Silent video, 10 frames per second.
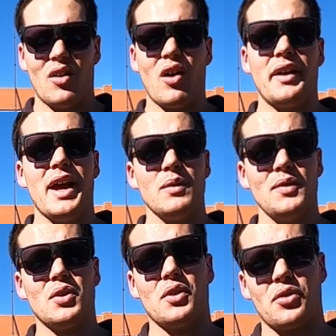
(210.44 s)
All right, now that
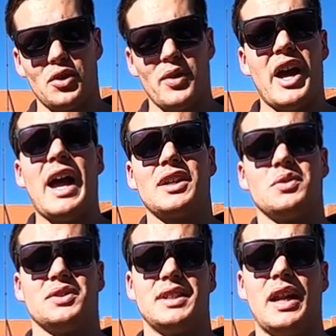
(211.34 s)
we've gone through our
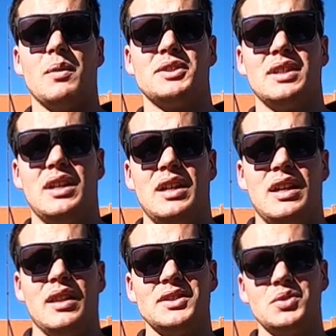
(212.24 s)
actual setups,
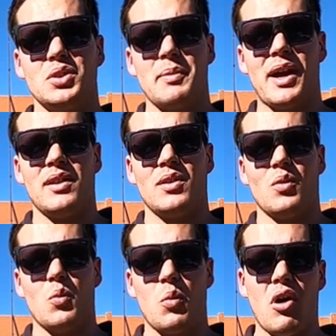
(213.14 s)
let's talk about
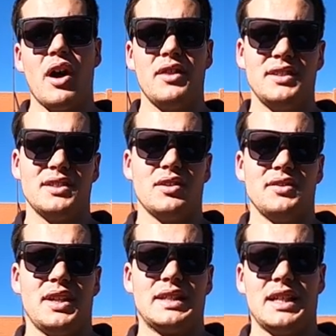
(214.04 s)
why these are
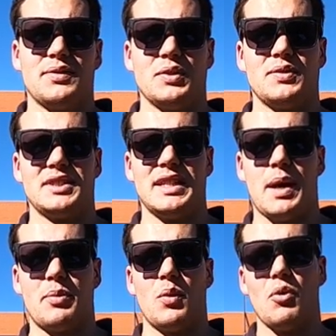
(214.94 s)
so successful for
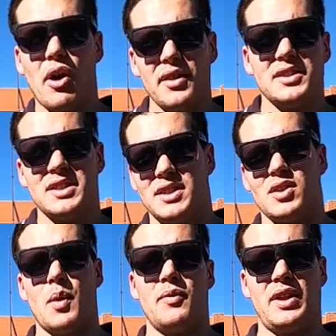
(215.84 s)
snapper and why this is the
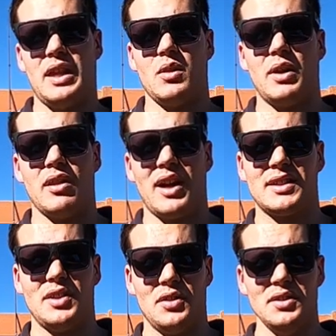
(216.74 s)
type of gear that we
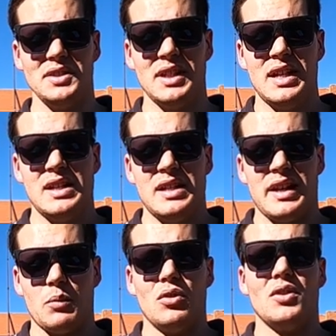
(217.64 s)
like to use.
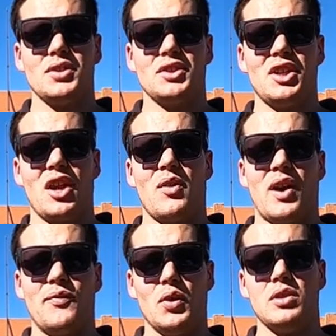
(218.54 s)
And we'll also show
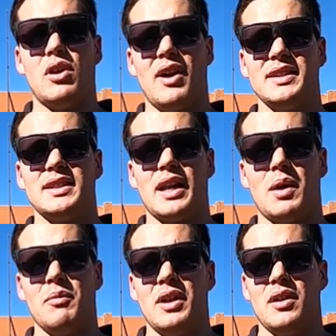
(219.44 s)
you our full line
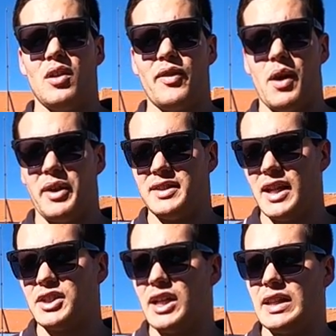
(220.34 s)
setup of how we
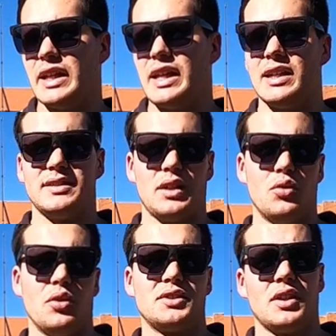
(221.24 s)
attach our leaders and
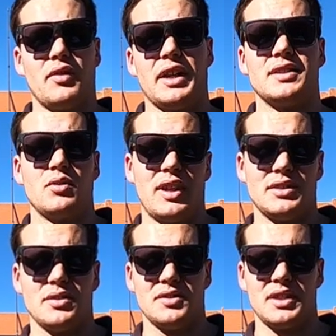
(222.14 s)
hooks and rigs and all
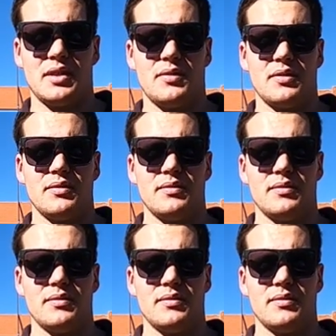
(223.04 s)
that sort of stuff.